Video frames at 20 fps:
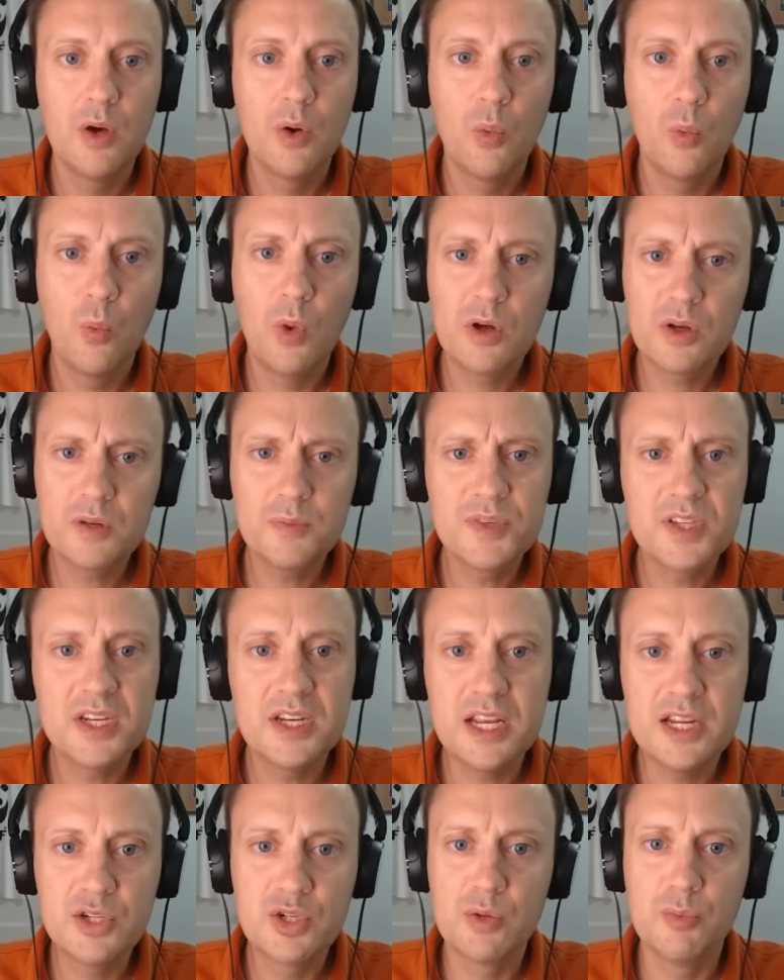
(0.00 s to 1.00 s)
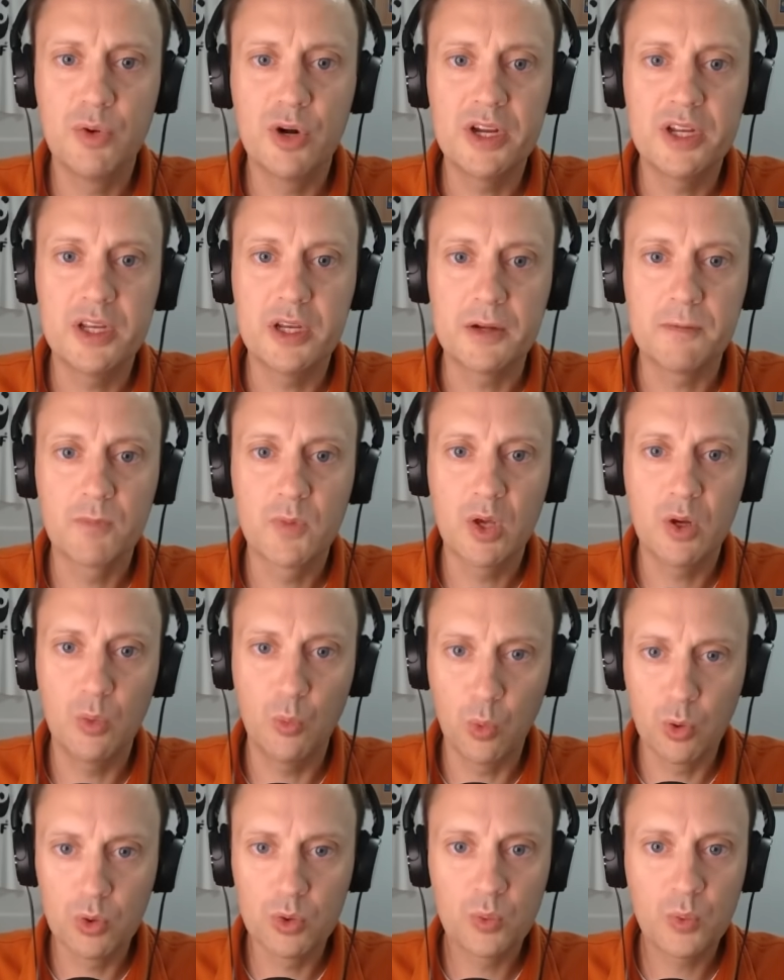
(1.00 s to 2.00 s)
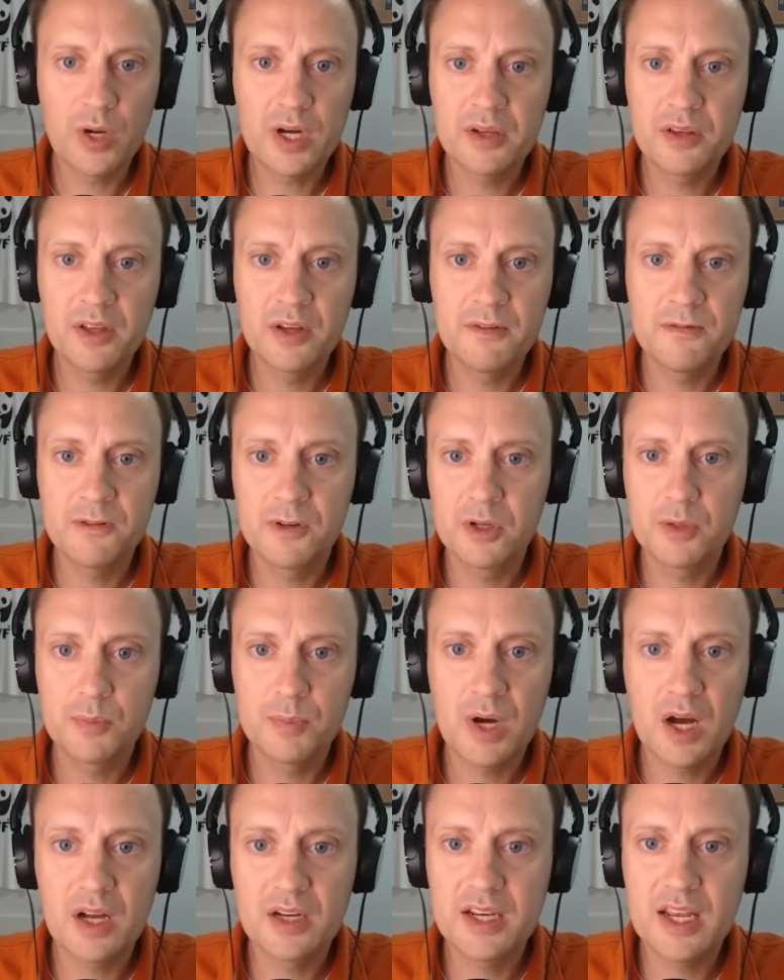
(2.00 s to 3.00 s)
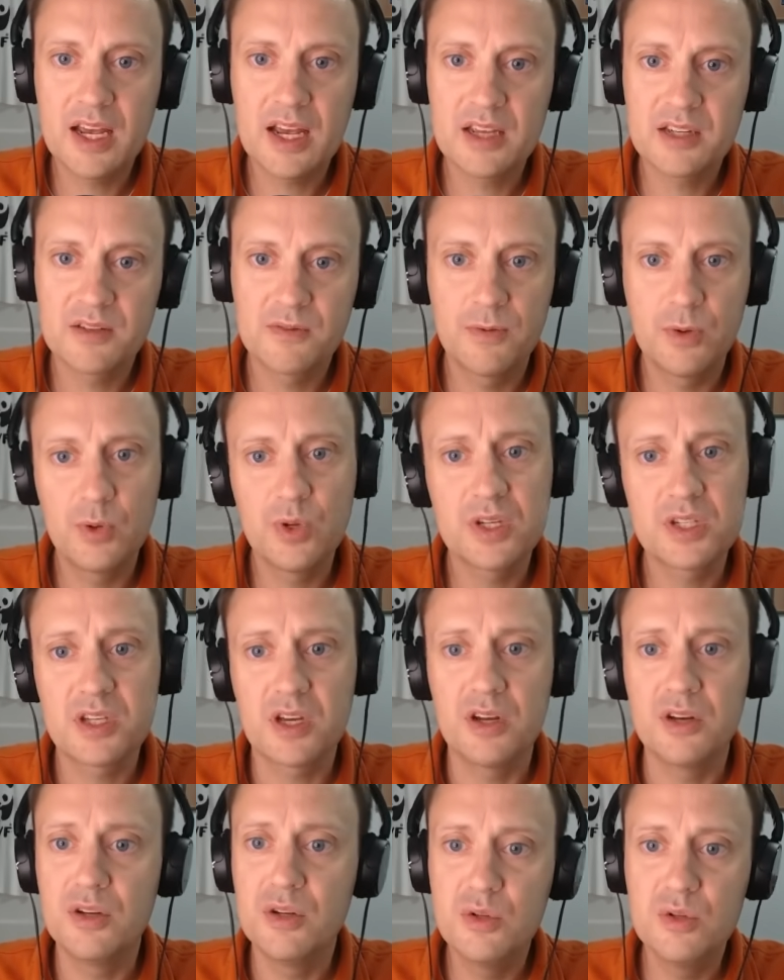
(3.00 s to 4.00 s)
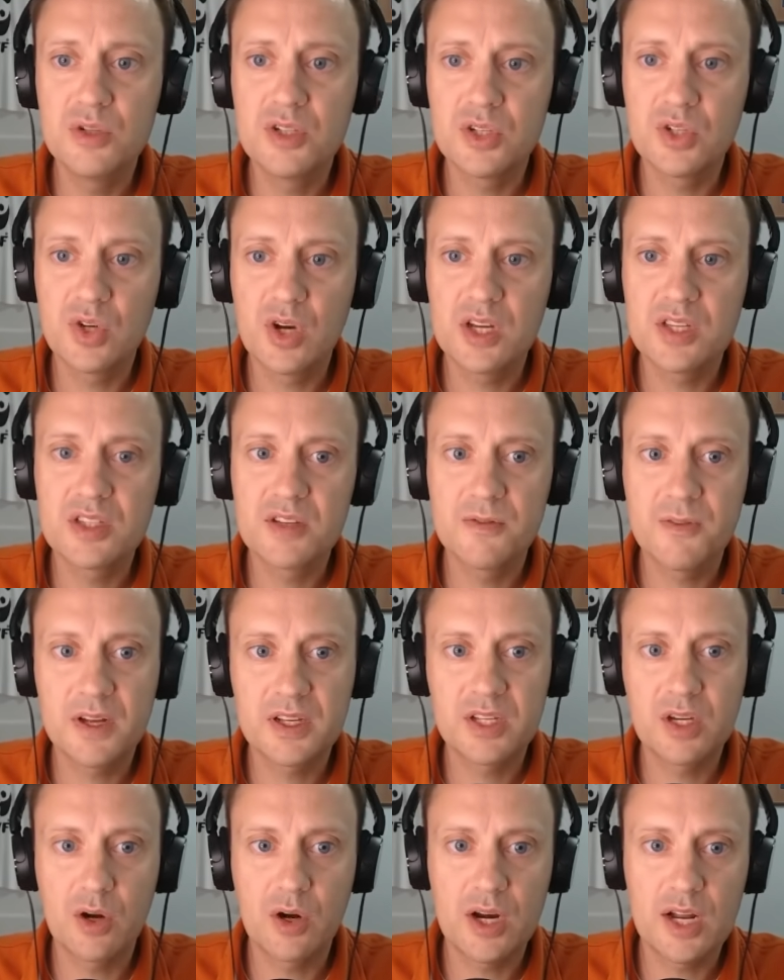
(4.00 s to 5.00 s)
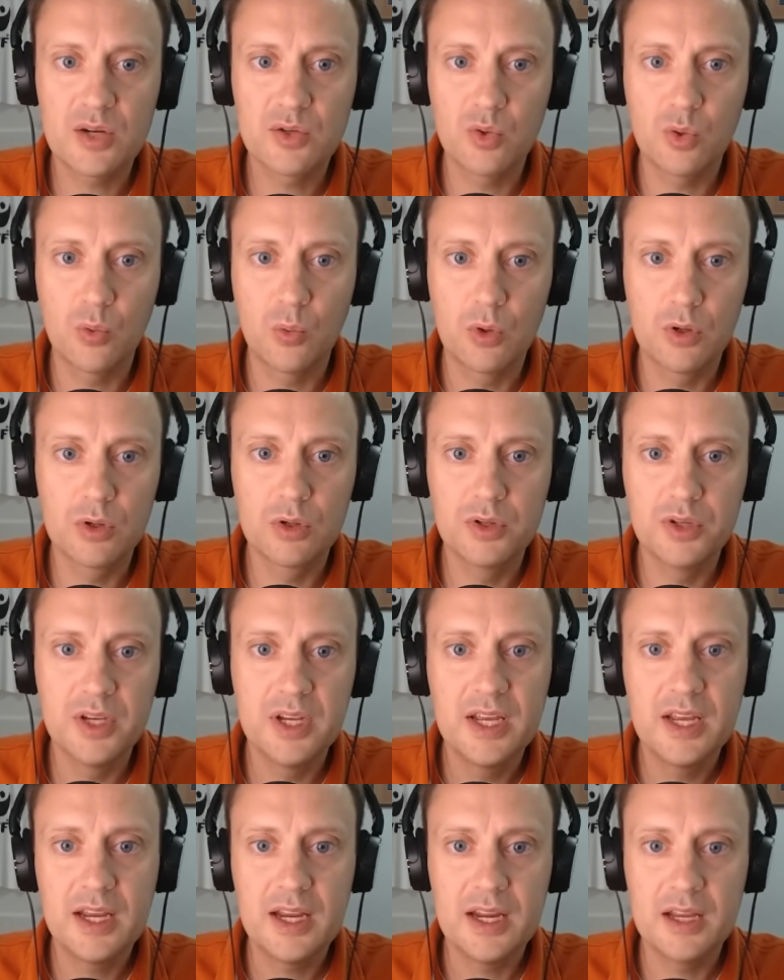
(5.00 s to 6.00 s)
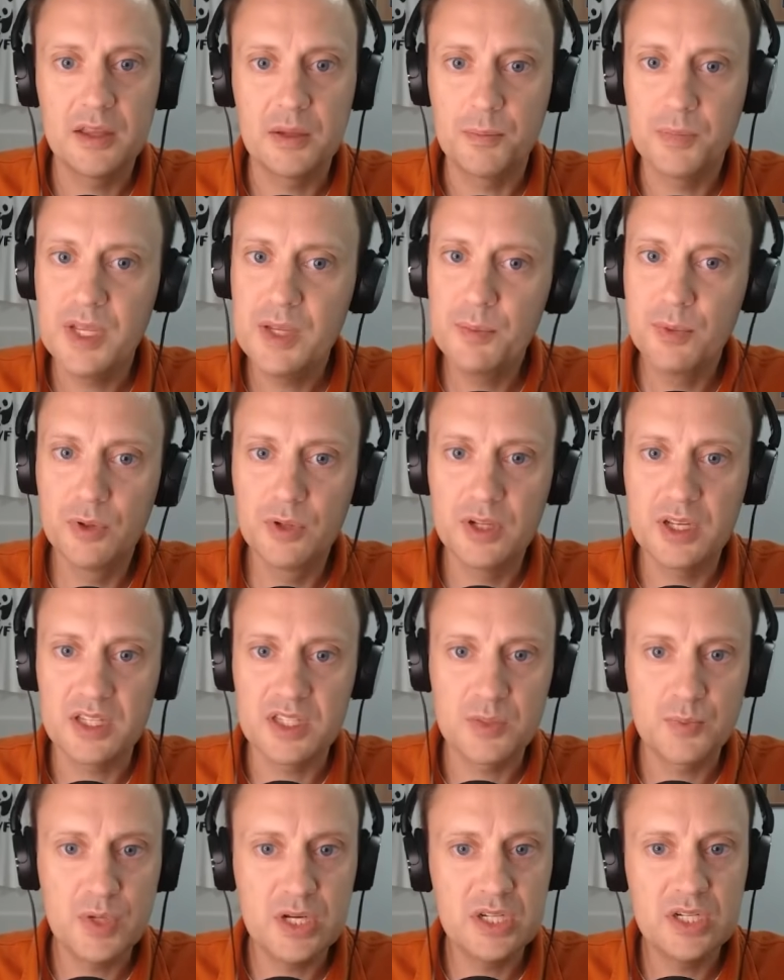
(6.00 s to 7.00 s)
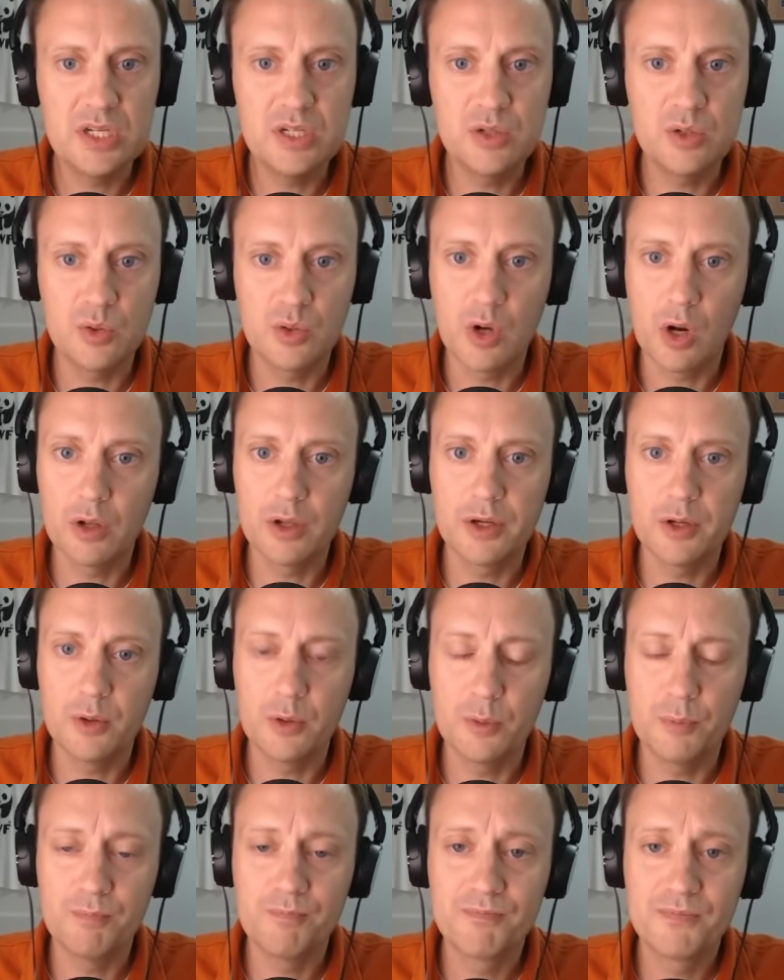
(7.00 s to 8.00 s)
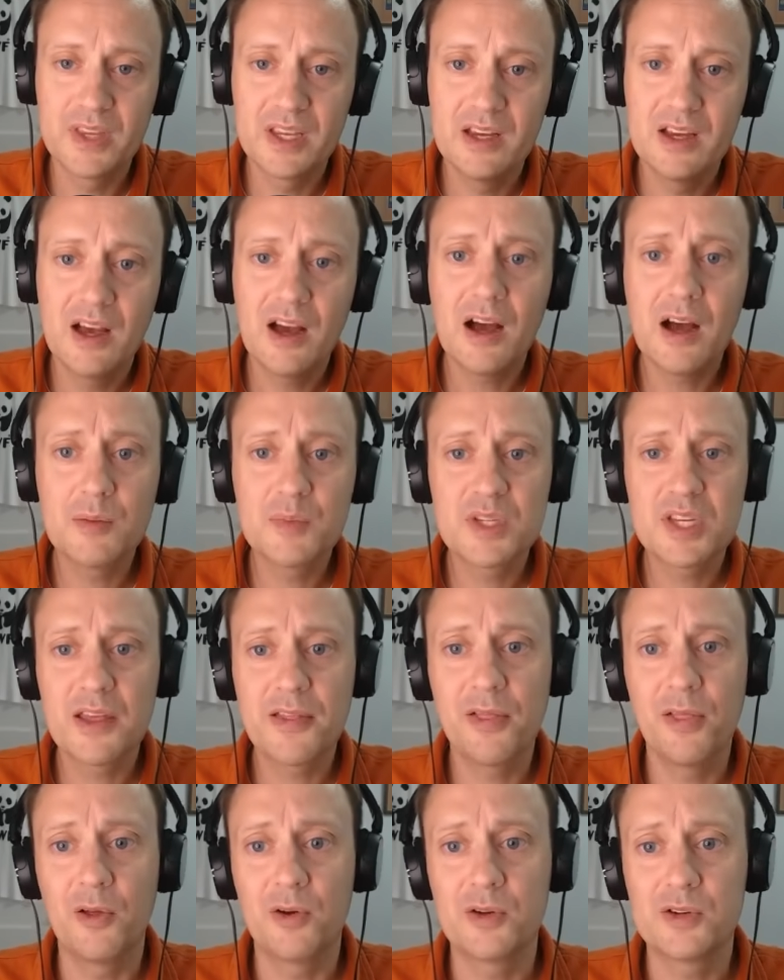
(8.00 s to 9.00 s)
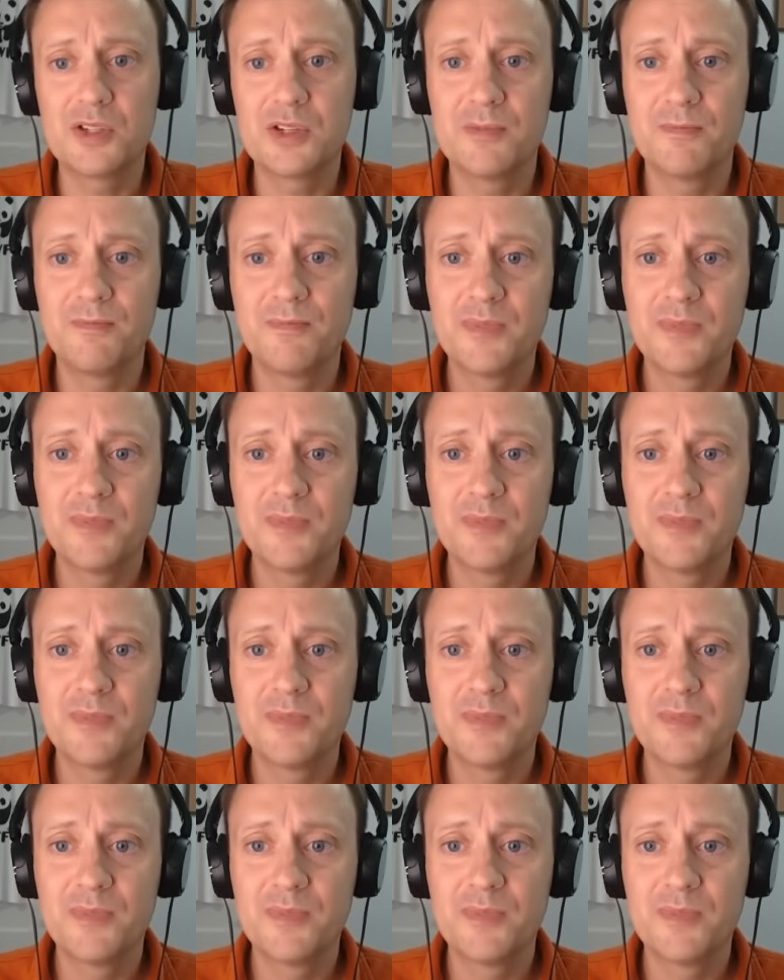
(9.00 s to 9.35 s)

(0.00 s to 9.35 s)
Welcome to Nature Breaking, a World Wildlife Fund podcast focused on news and trends affecting our natural world and the people and species who call it home. I'm Seth Larson,